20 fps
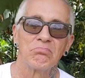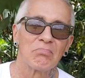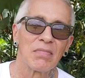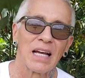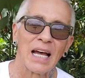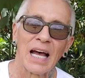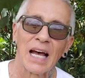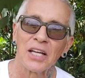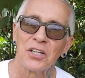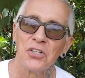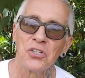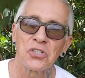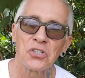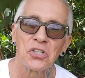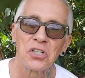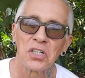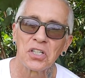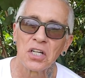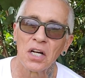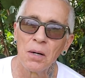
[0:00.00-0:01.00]
nah, you
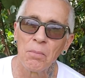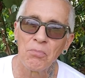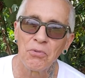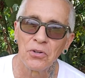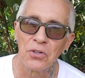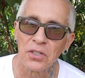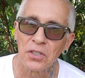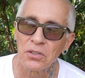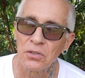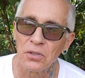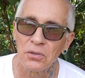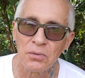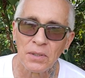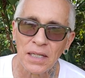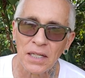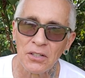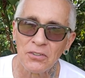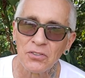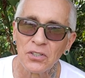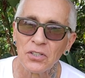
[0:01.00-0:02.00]
shouldn't come during the
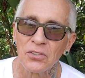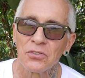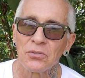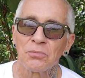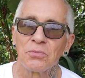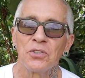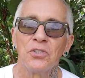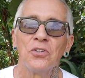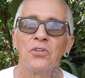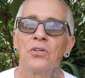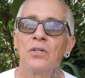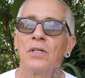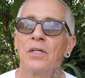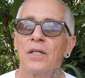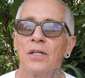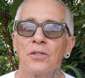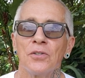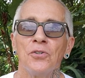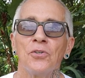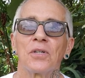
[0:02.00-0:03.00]
rainy season. You
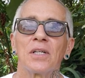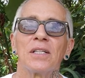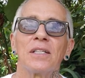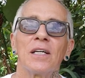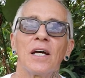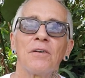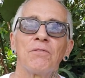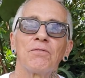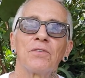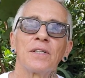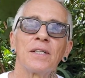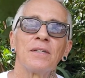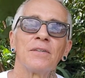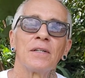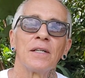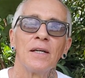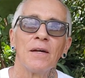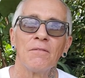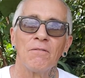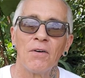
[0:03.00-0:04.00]
you can definitely
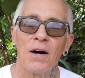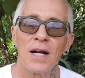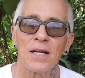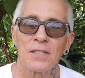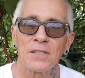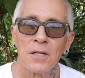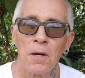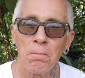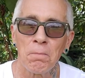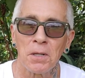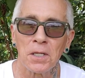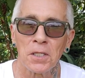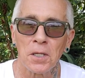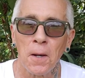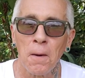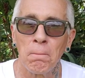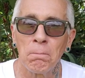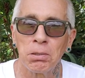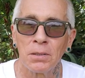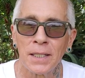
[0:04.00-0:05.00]
find something to
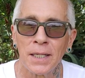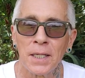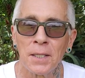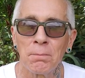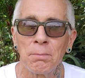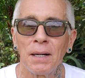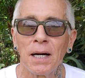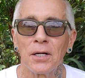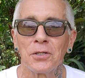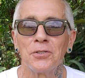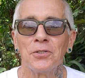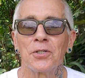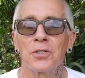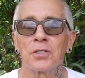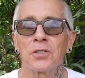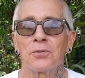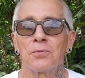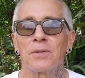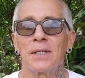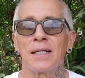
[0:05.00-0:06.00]
complain about
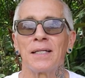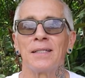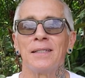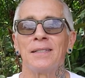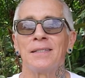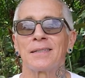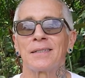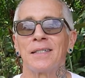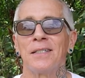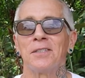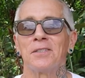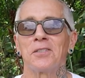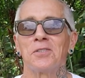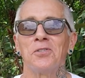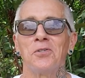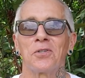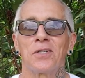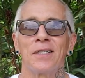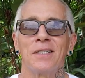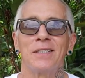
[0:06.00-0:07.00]
during the rainy season.
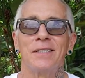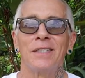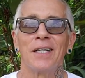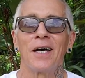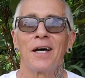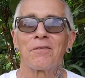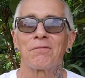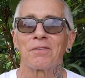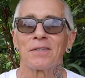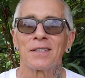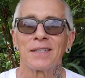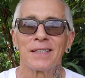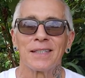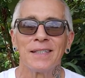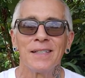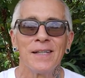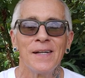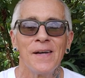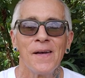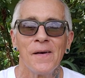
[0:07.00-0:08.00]
You can
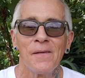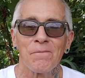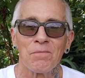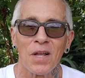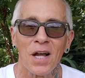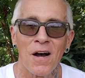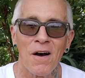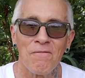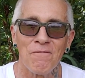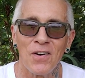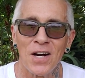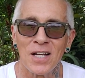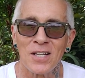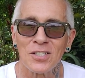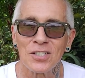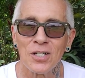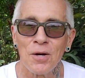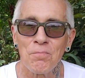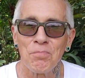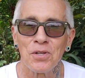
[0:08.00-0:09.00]
definitely uh, find
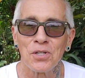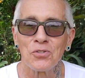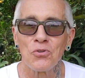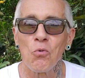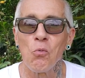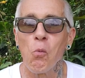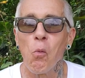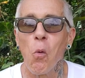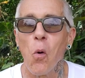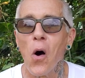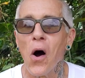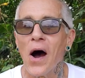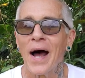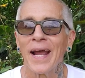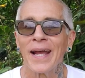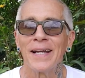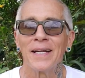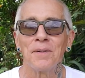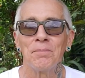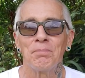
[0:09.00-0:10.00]
something to
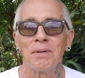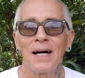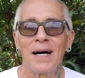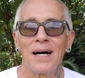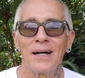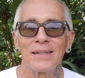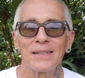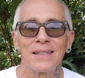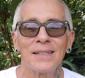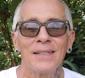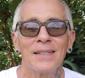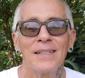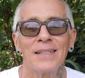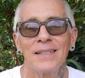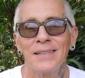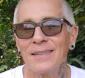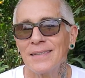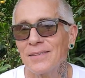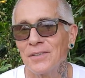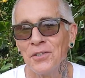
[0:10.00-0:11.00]
whine about.
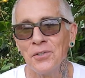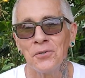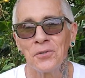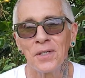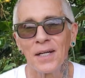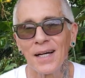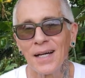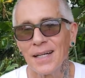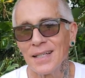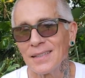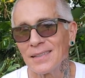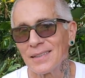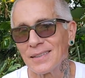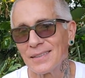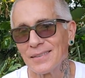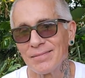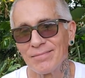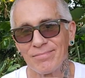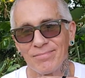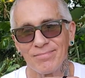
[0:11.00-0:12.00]
You
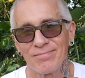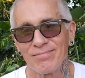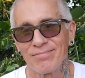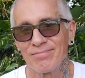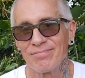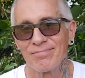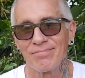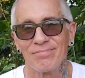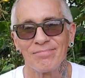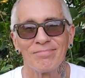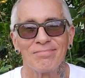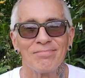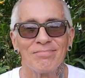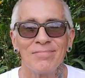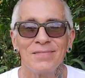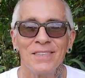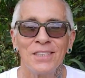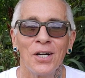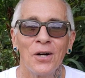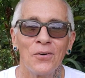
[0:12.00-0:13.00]
guys
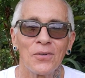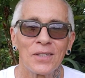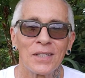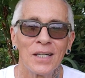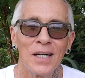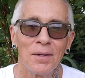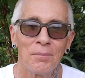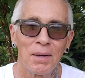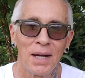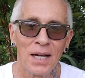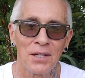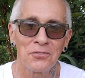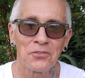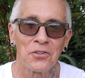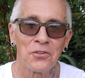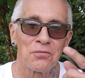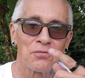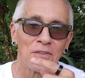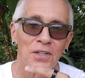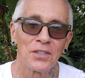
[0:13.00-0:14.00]
don't come. Ask
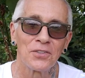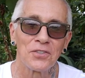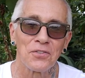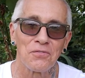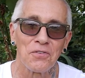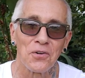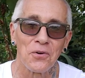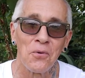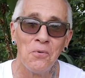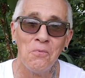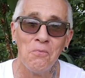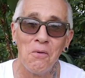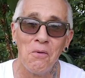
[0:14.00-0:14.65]
your friends if you're a